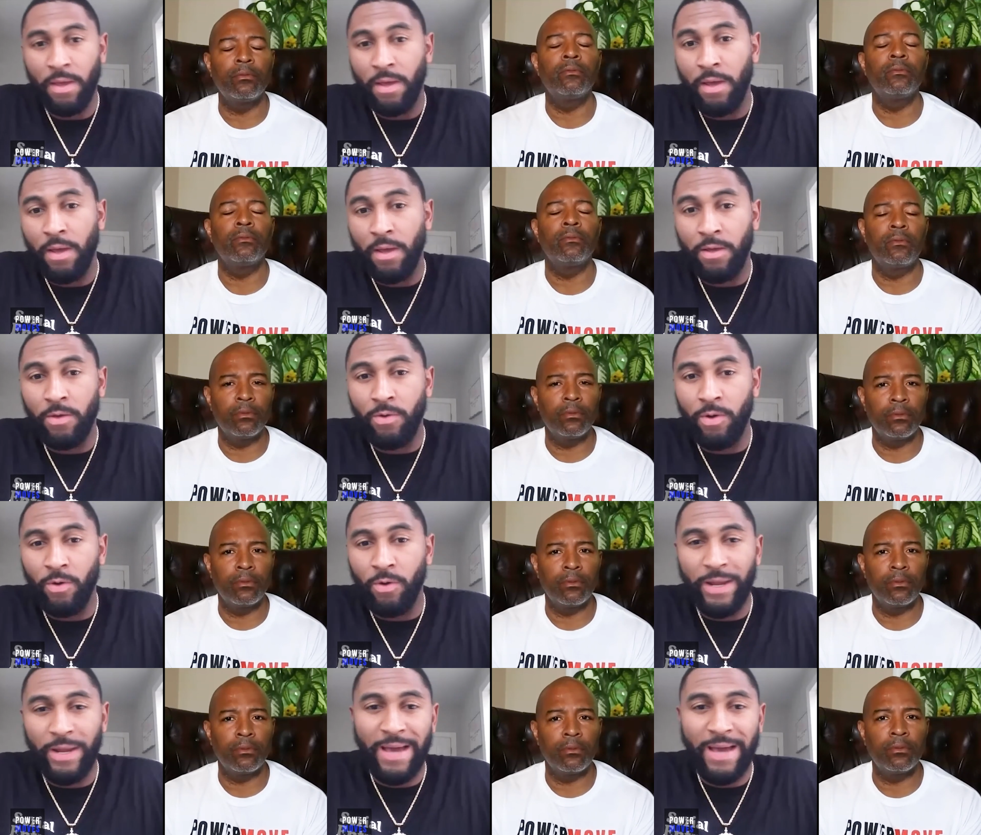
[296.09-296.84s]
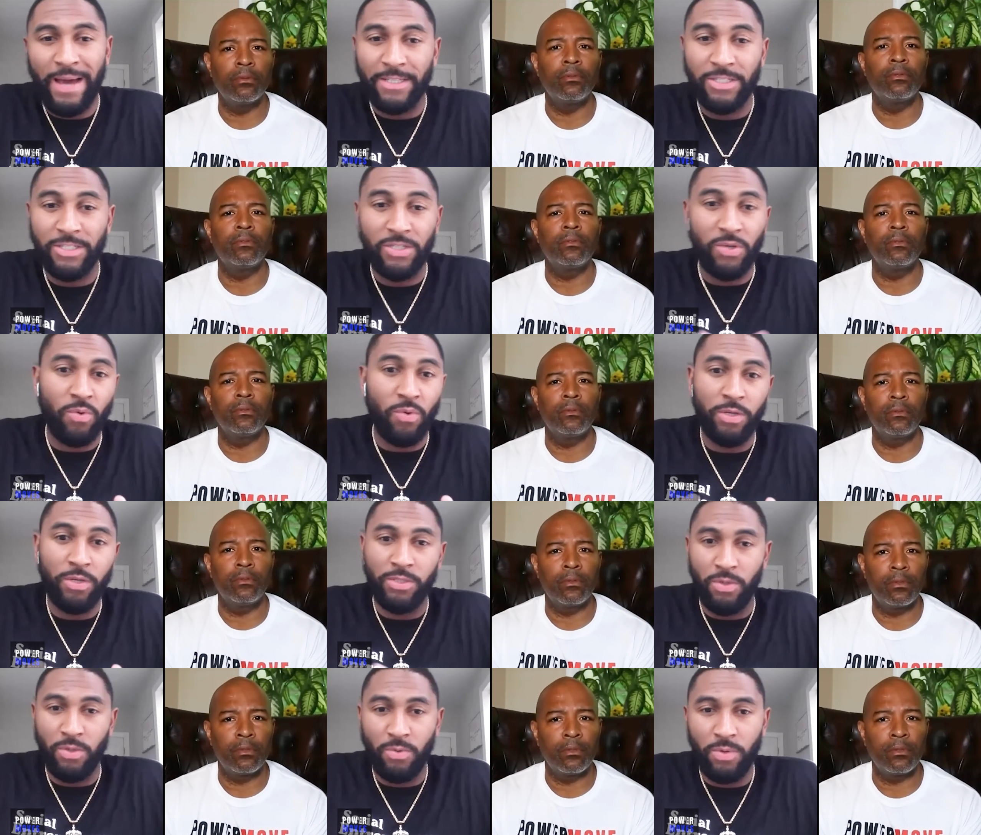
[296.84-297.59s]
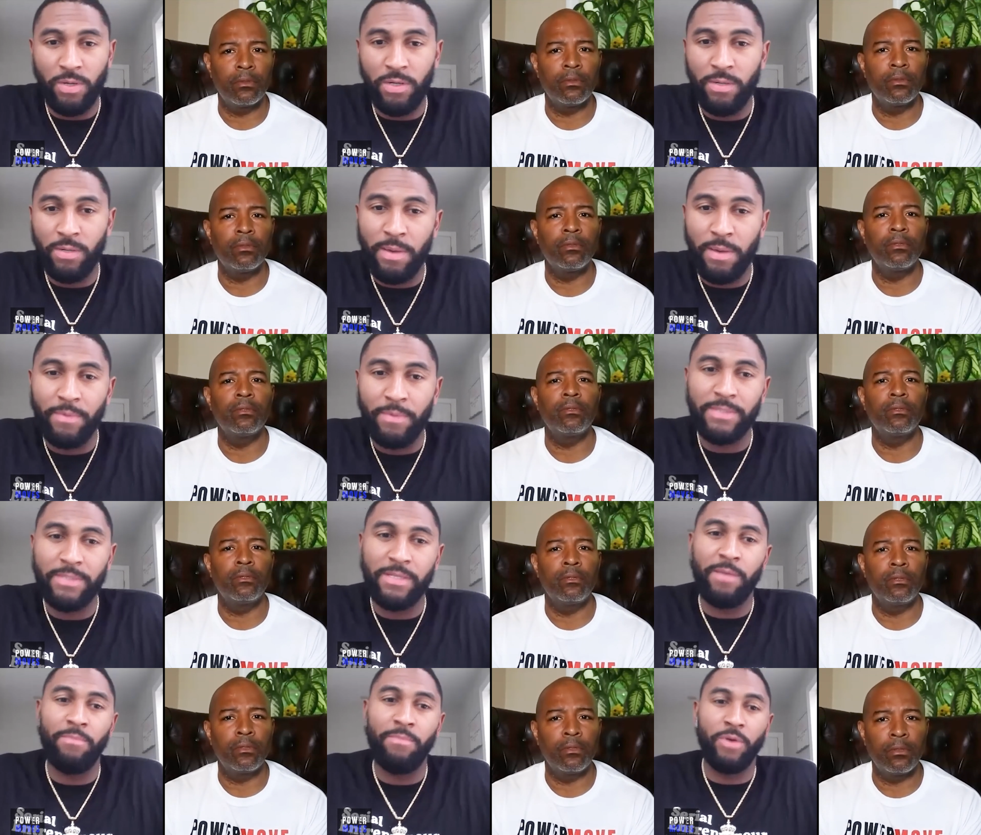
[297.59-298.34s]
Speaker 1: You know, they got a storage unit. Maybe they
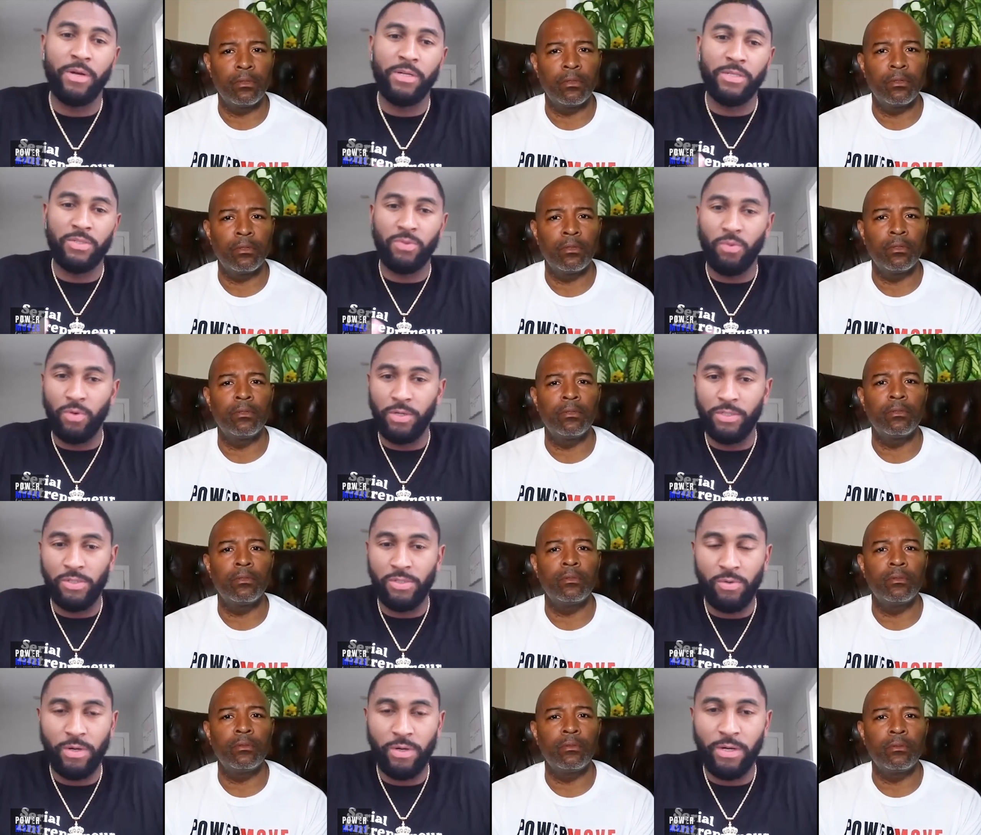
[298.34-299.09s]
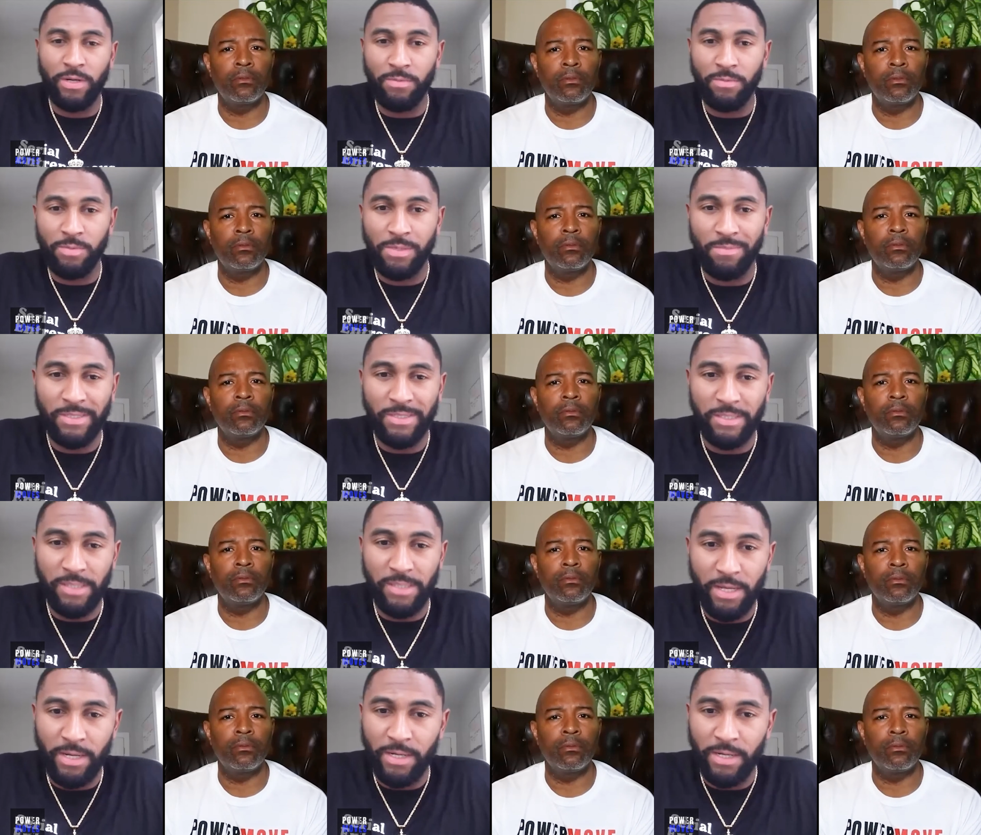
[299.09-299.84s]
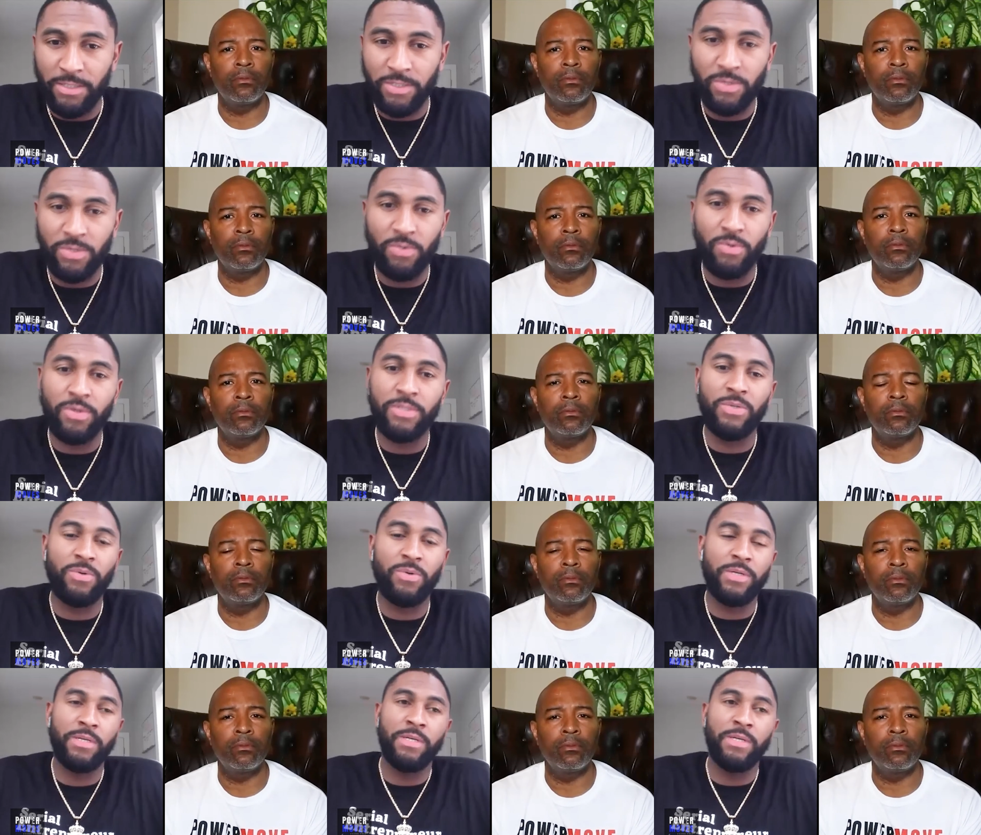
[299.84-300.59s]
brought a storage unit. There was a machine in the storage
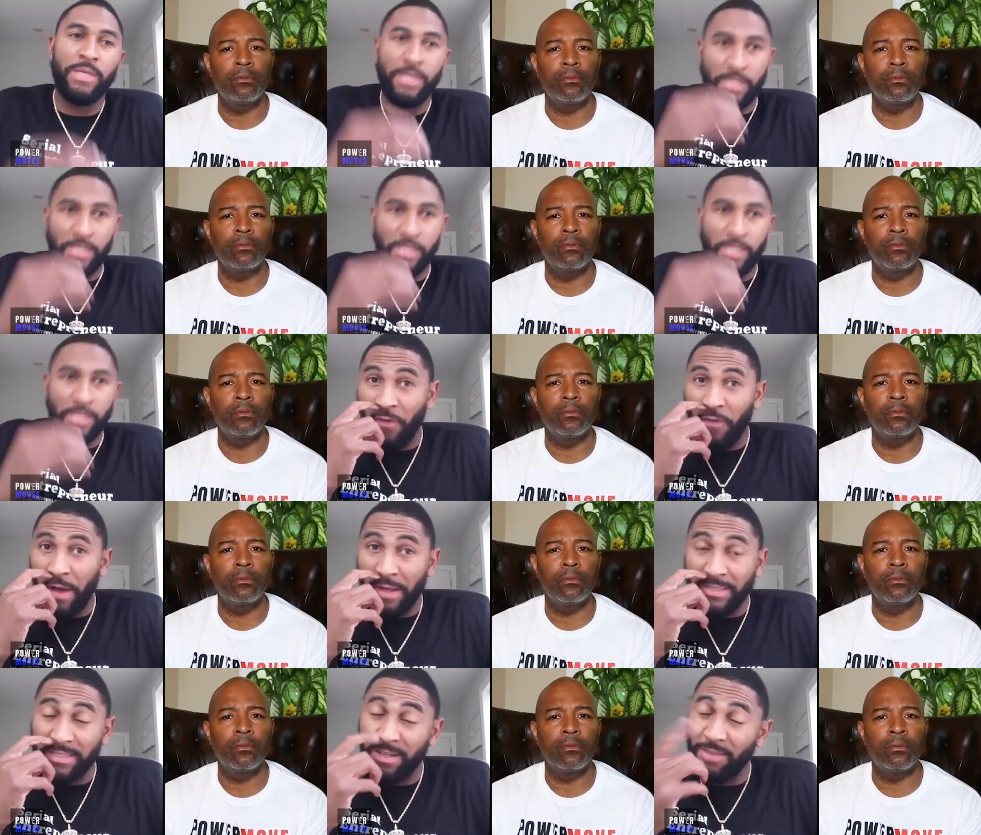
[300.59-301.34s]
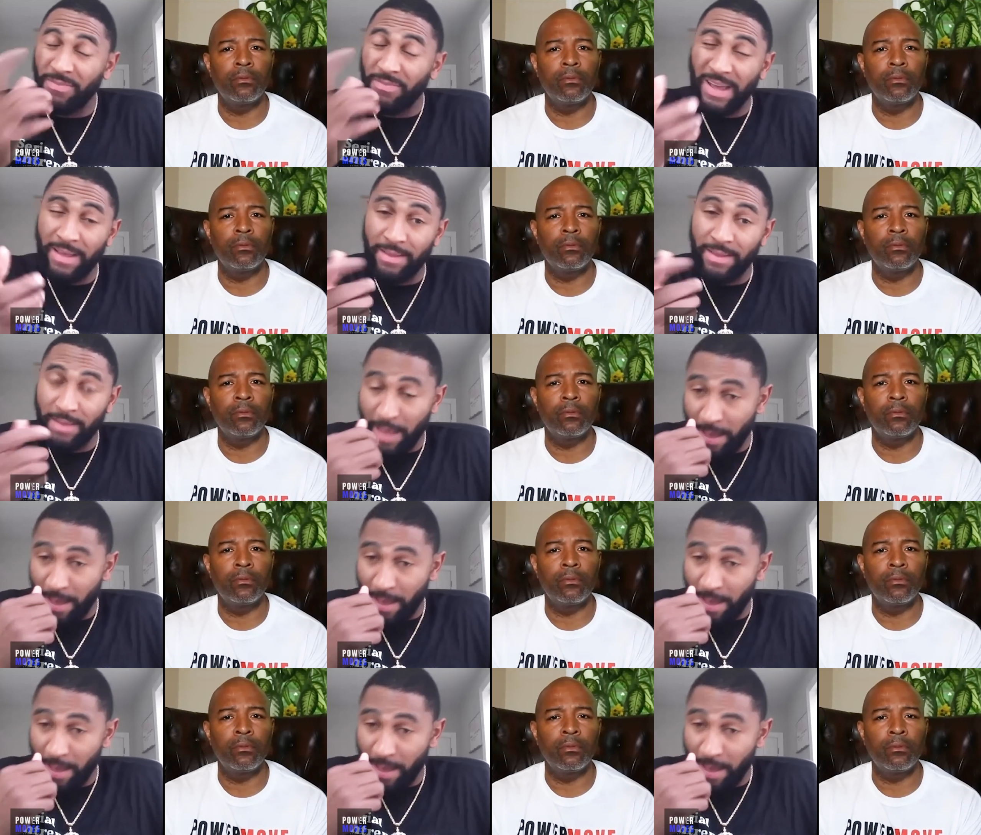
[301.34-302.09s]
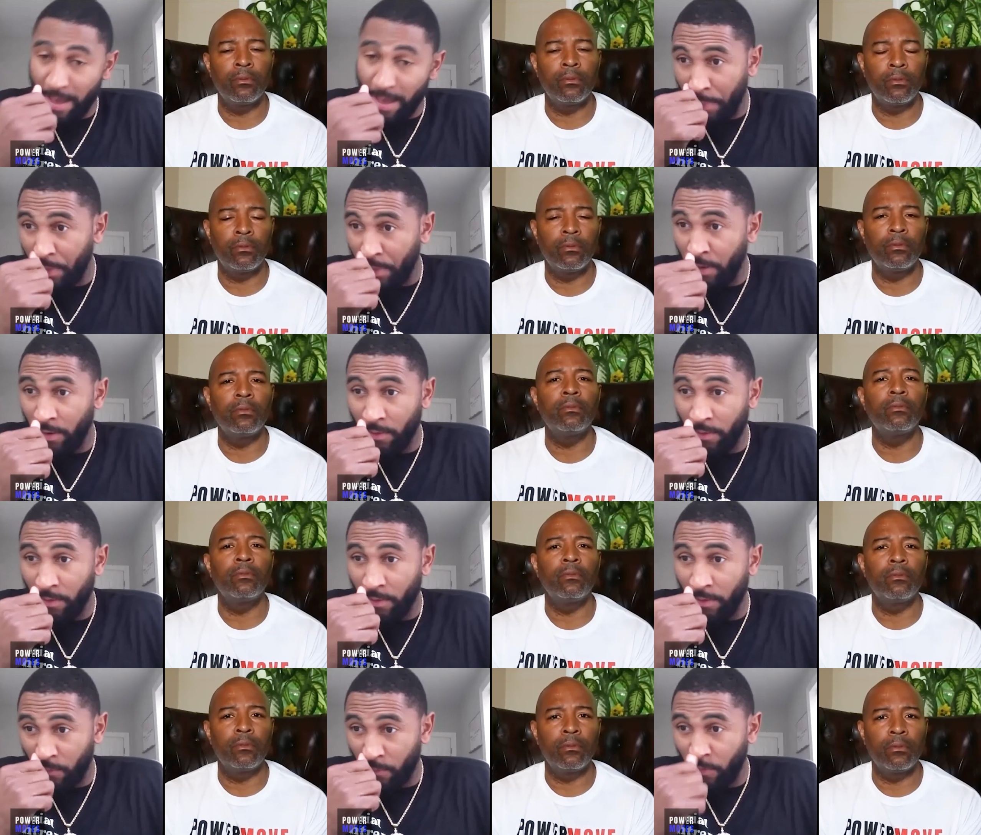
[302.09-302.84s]
unit. You'll find stuff like that.
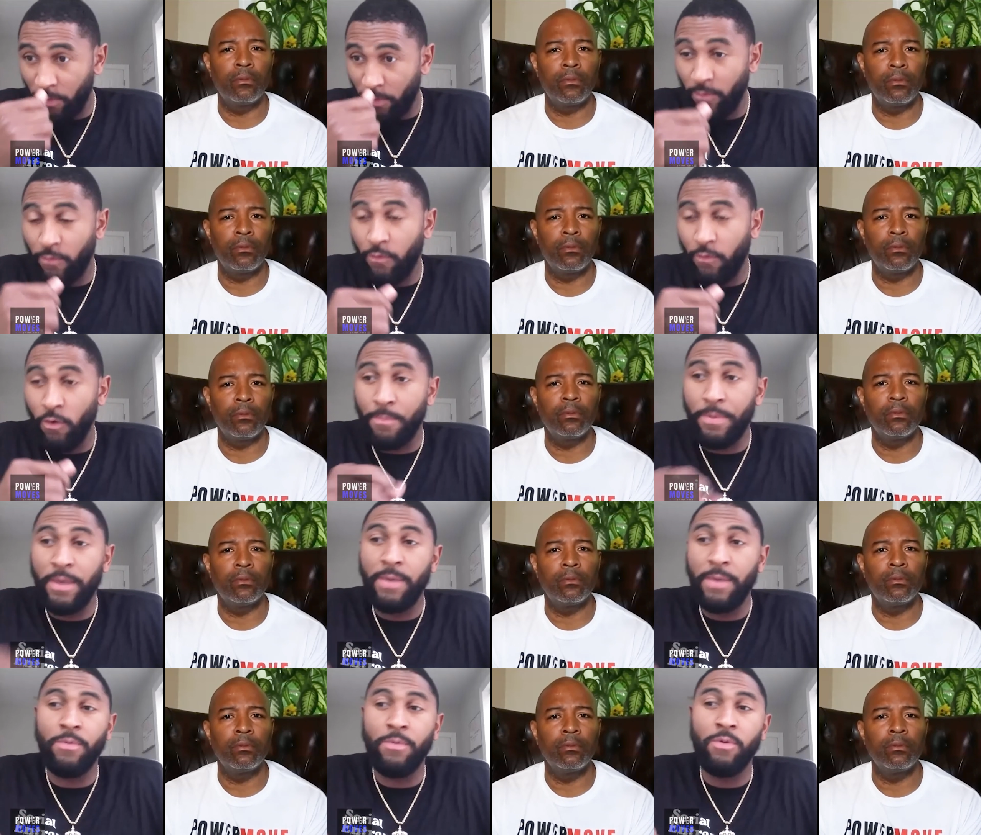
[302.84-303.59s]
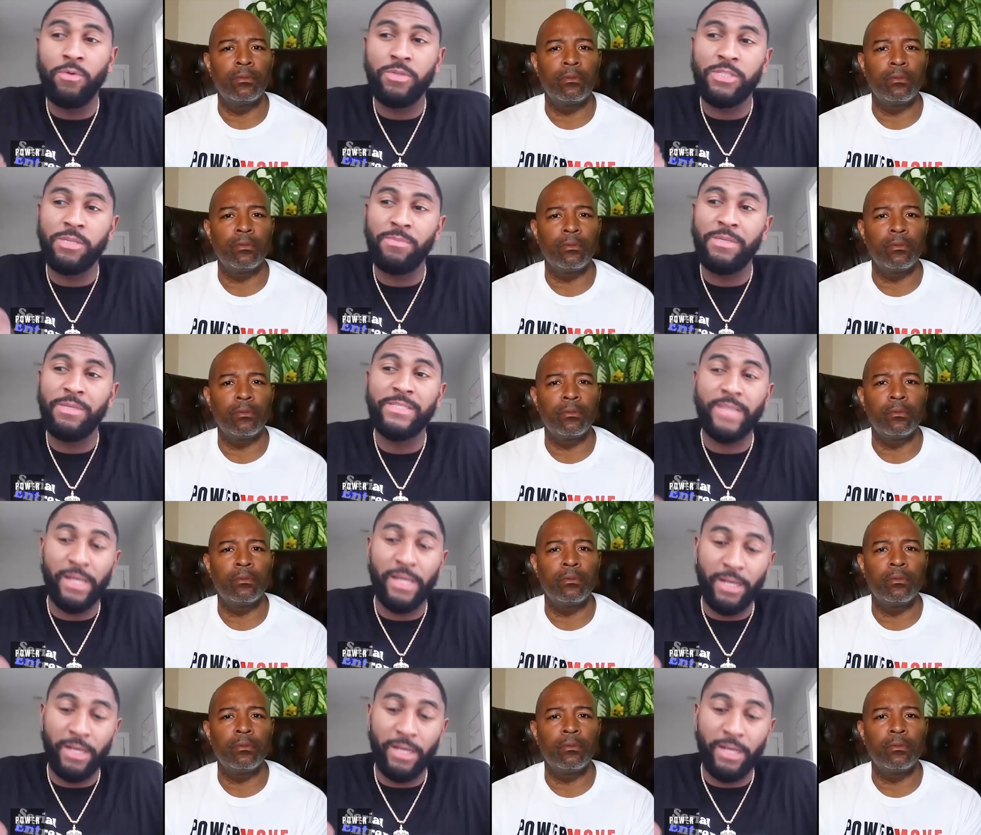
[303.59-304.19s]
But for people to be selling